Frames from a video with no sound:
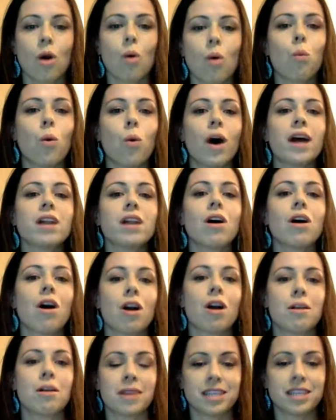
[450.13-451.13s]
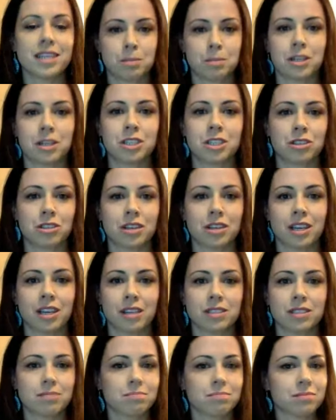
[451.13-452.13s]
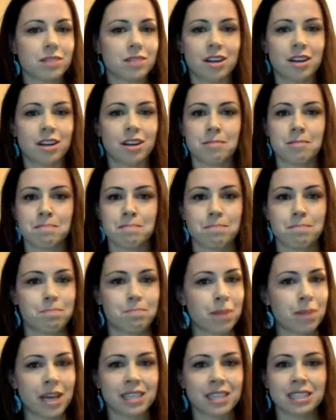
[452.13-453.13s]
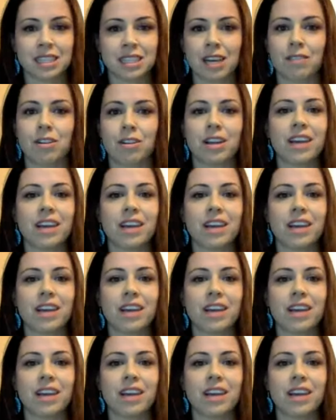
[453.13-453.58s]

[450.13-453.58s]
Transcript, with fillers: what are my spiritual gifts on a base level?